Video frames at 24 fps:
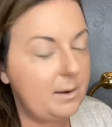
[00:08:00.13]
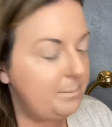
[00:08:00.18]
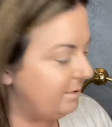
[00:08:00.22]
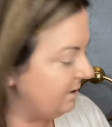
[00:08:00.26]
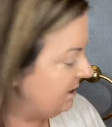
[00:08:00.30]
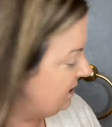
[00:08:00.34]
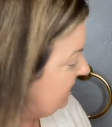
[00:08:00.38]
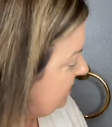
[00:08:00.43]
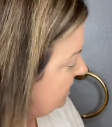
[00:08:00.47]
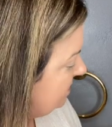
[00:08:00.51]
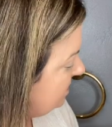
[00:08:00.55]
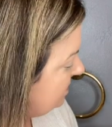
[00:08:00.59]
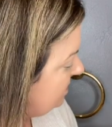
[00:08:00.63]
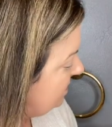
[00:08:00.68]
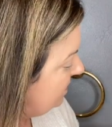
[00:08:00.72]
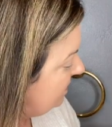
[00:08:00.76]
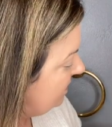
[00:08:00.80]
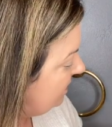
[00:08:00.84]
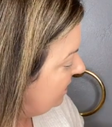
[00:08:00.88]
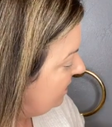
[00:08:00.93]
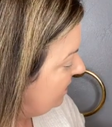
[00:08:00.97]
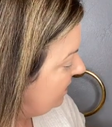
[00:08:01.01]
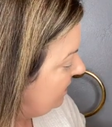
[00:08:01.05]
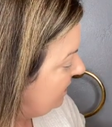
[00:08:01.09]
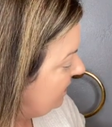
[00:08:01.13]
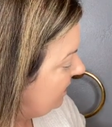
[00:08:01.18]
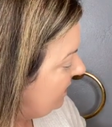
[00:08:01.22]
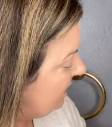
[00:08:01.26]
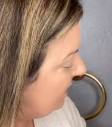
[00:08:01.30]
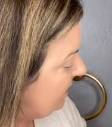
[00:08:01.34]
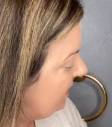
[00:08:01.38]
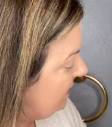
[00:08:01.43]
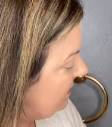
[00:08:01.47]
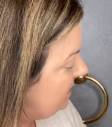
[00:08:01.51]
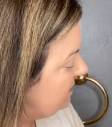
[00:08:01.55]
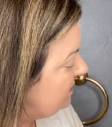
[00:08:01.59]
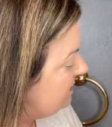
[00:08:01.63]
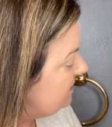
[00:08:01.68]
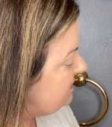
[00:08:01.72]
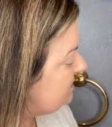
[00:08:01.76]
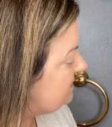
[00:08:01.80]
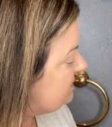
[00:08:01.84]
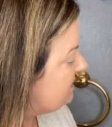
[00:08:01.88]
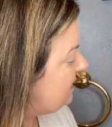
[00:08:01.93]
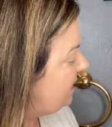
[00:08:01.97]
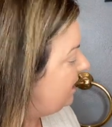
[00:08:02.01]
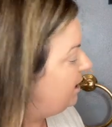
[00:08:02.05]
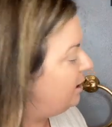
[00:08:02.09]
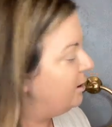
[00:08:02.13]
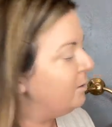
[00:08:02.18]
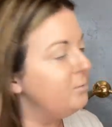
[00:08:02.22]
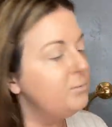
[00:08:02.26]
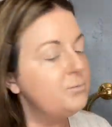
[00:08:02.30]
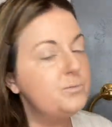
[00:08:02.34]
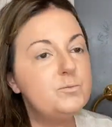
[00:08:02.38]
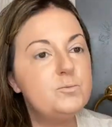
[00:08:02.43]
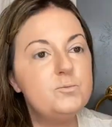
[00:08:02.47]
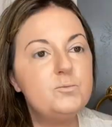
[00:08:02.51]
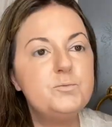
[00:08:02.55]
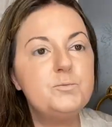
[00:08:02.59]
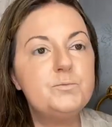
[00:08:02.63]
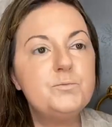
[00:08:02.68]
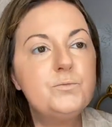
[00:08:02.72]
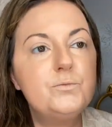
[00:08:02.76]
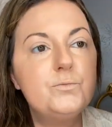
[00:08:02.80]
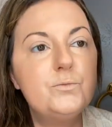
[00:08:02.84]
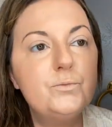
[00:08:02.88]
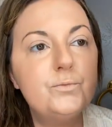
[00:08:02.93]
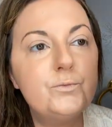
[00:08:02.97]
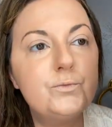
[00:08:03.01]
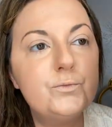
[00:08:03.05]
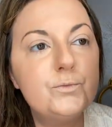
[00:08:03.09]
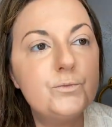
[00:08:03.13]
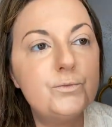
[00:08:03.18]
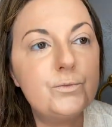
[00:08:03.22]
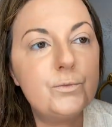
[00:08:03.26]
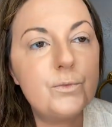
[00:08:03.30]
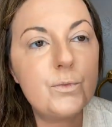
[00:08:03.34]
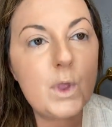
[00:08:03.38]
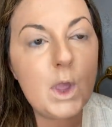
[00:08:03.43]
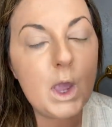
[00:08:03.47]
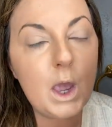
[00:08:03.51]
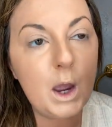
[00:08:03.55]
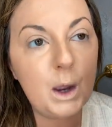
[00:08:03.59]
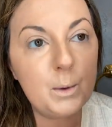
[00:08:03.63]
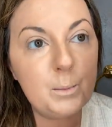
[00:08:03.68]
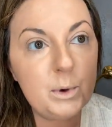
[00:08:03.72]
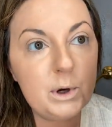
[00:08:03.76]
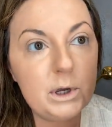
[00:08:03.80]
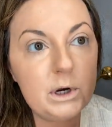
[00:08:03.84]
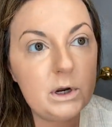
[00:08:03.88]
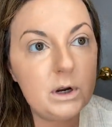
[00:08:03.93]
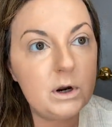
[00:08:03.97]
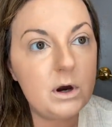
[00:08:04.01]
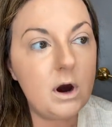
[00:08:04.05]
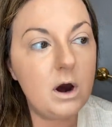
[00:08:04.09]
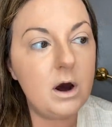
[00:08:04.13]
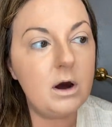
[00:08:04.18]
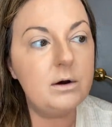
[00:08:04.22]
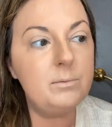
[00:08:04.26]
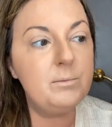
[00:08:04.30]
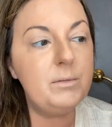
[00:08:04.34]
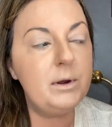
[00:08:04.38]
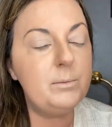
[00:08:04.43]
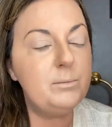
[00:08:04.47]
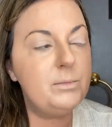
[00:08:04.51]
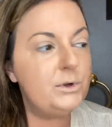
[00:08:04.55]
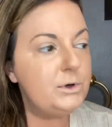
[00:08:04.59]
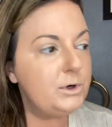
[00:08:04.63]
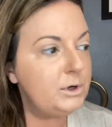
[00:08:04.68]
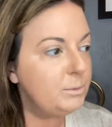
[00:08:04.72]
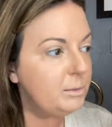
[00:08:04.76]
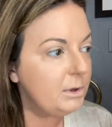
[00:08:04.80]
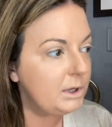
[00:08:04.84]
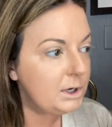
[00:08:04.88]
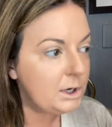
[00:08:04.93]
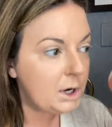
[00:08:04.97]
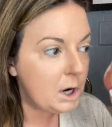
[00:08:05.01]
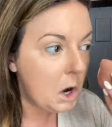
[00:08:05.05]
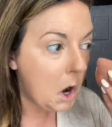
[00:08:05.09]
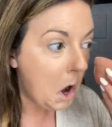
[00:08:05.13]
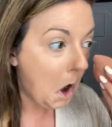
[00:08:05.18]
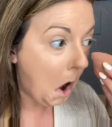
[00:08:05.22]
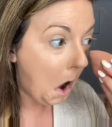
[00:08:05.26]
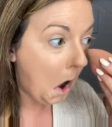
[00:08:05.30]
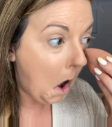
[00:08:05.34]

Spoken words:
again, and this time I put it on my beauty blender,